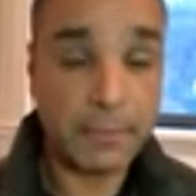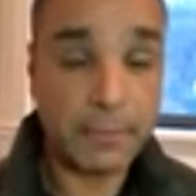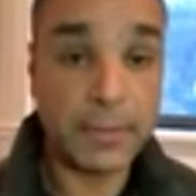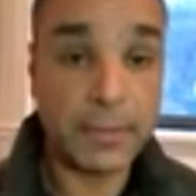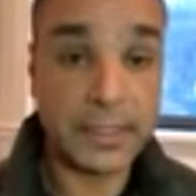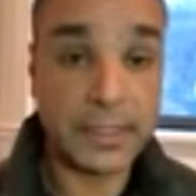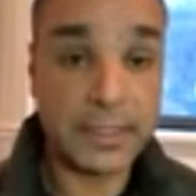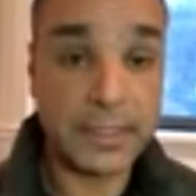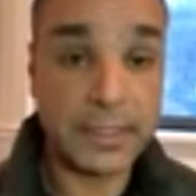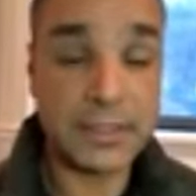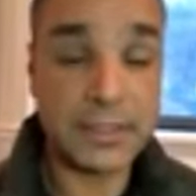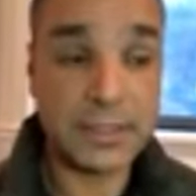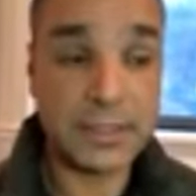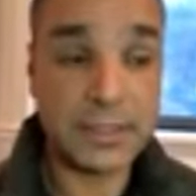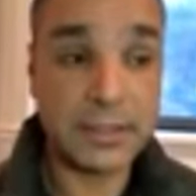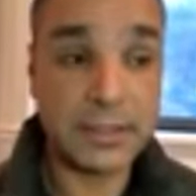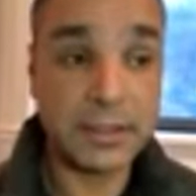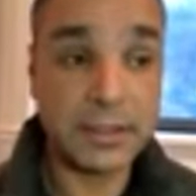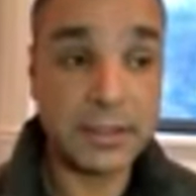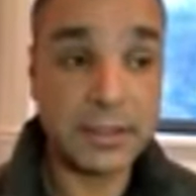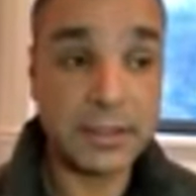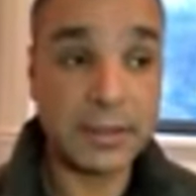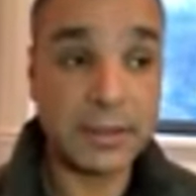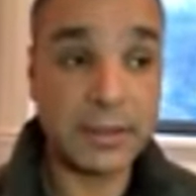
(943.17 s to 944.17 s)
but it's
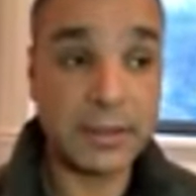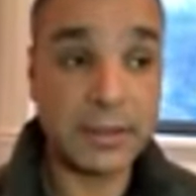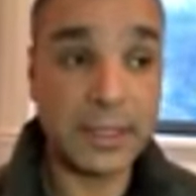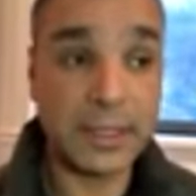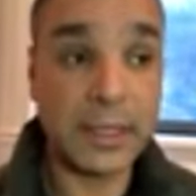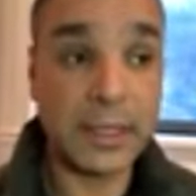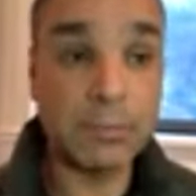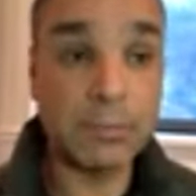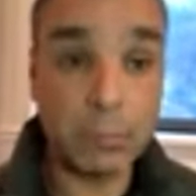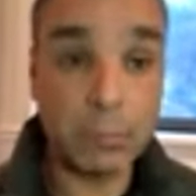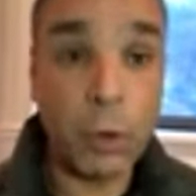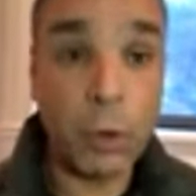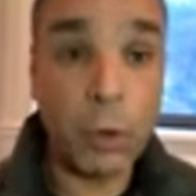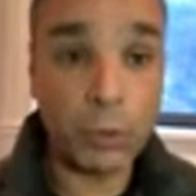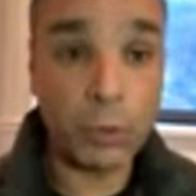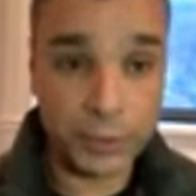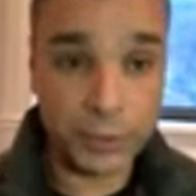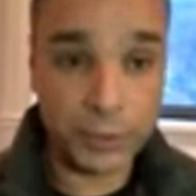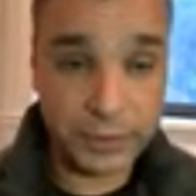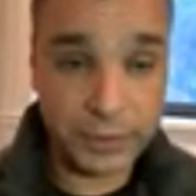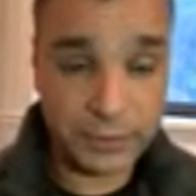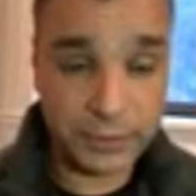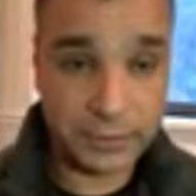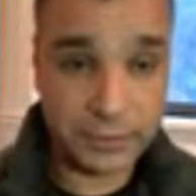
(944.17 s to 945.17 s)

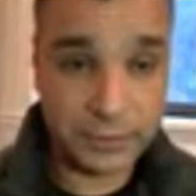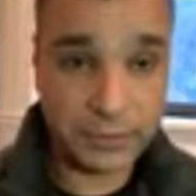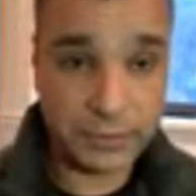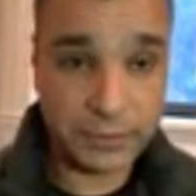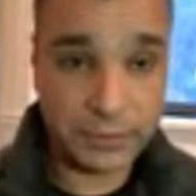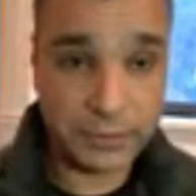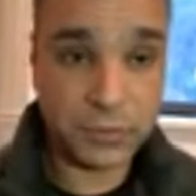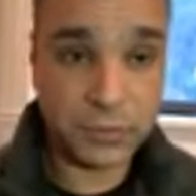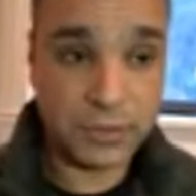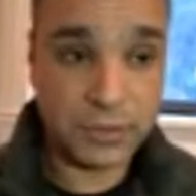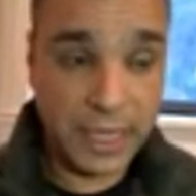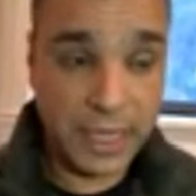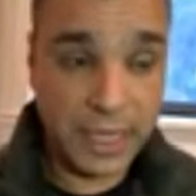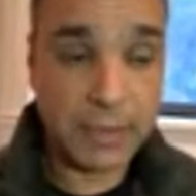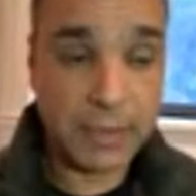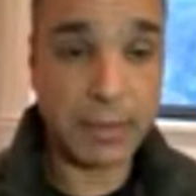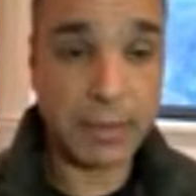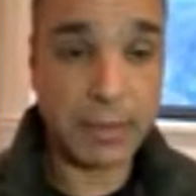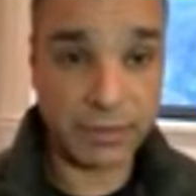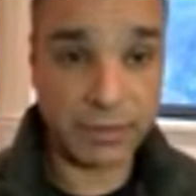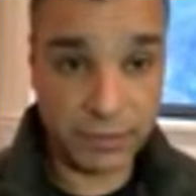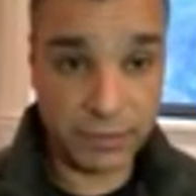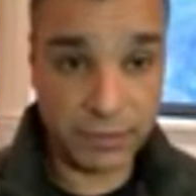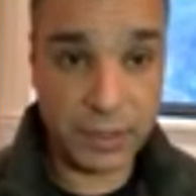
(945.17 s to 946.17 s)
immoral to take
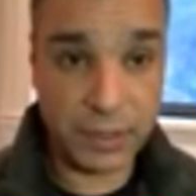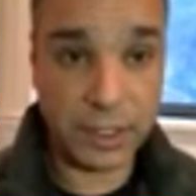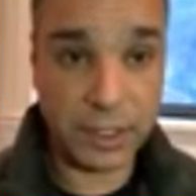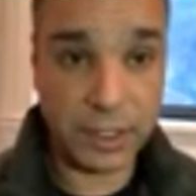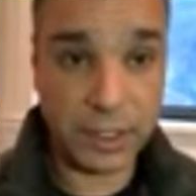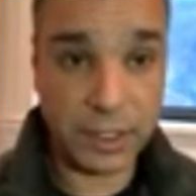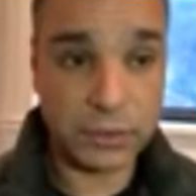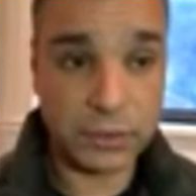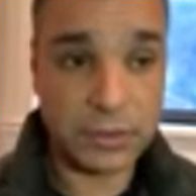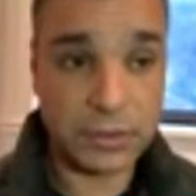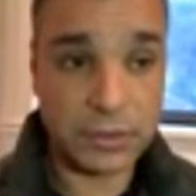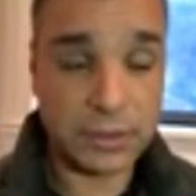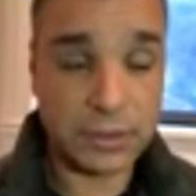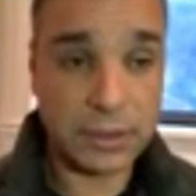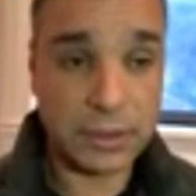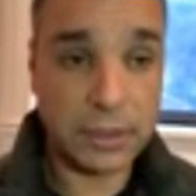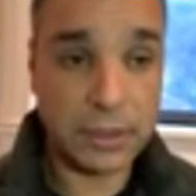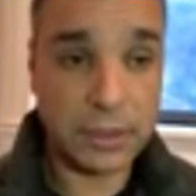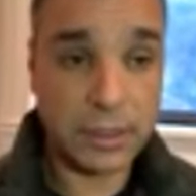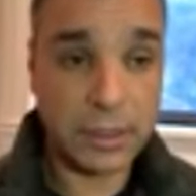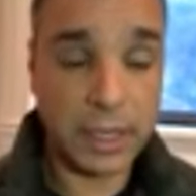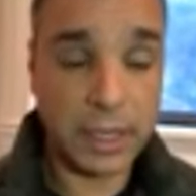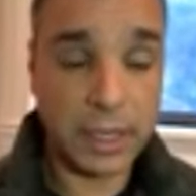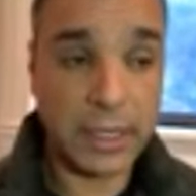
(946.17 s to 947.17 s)
my videos
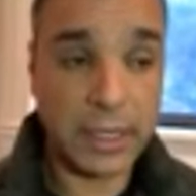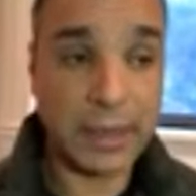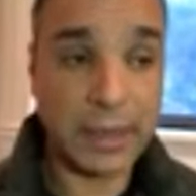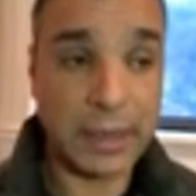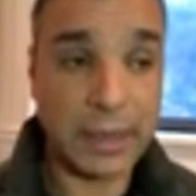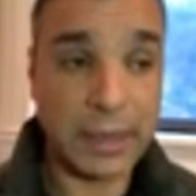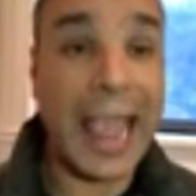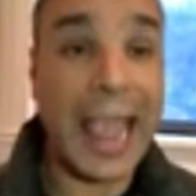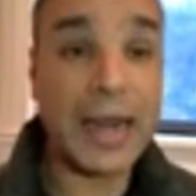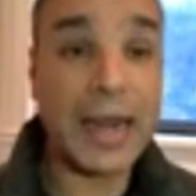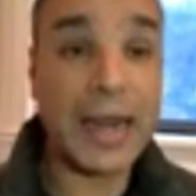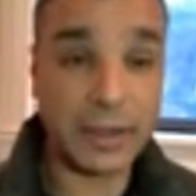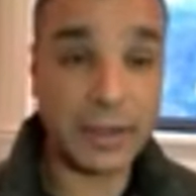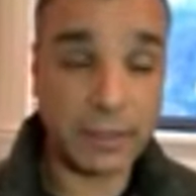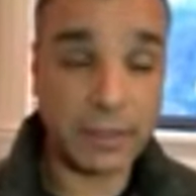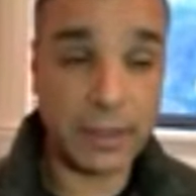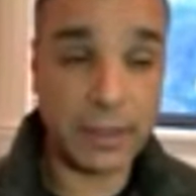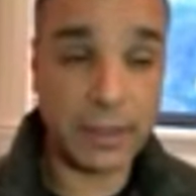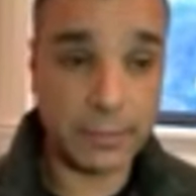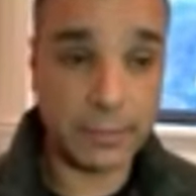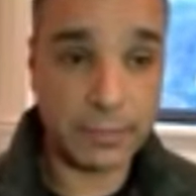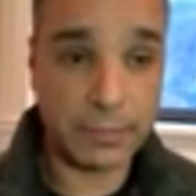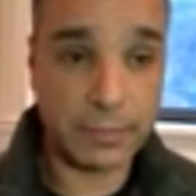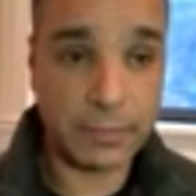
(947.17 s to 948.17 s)
and edit
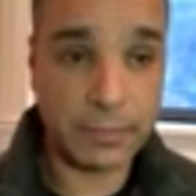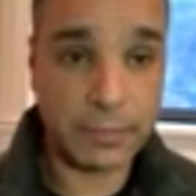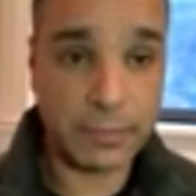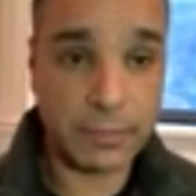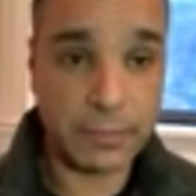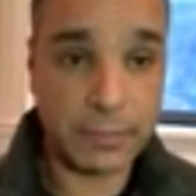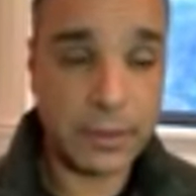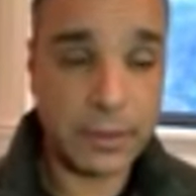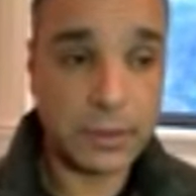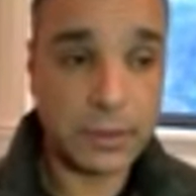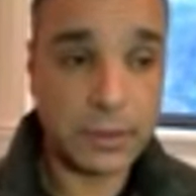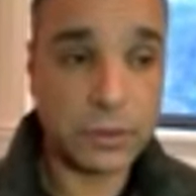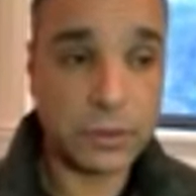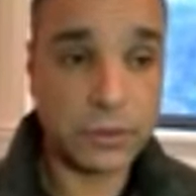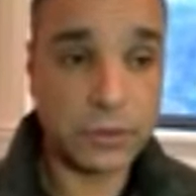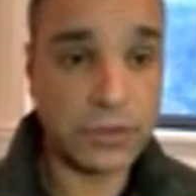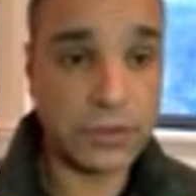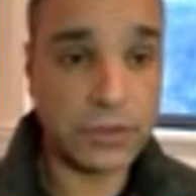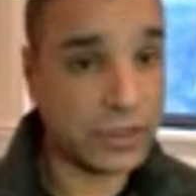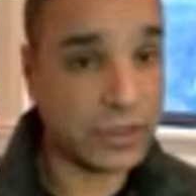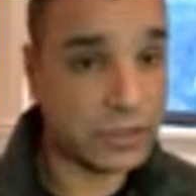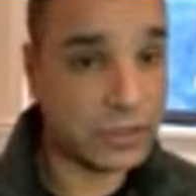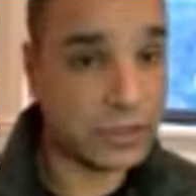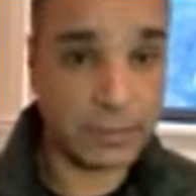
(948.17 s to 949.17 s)
them to
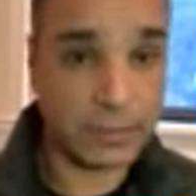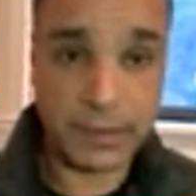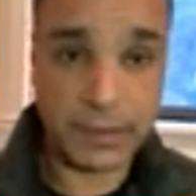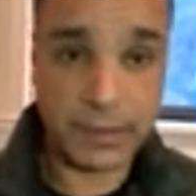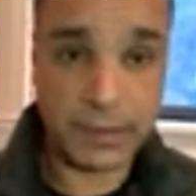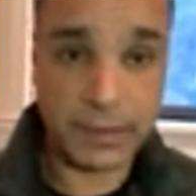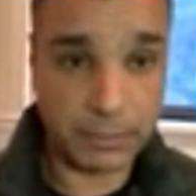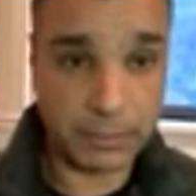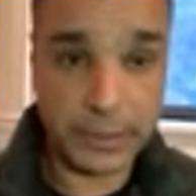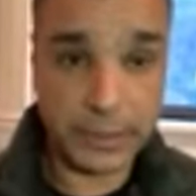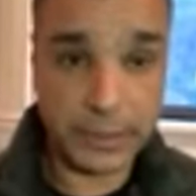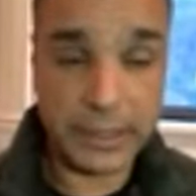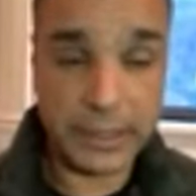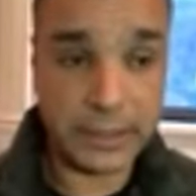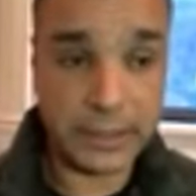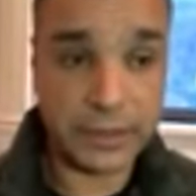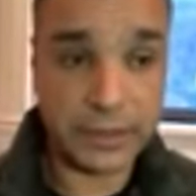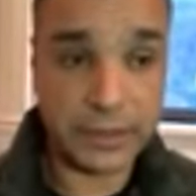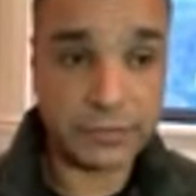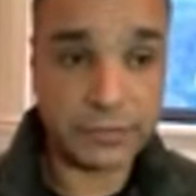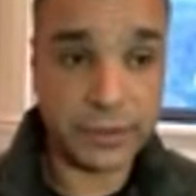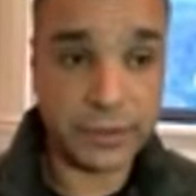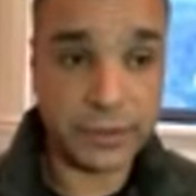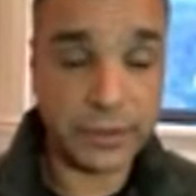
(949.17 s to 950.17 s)
say something completely
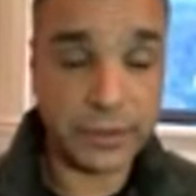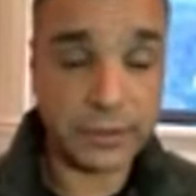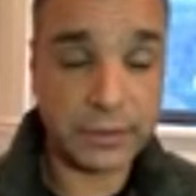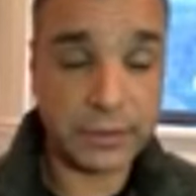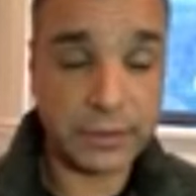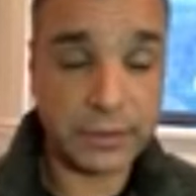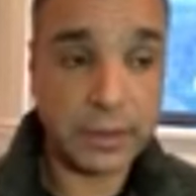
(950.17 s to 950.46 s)
different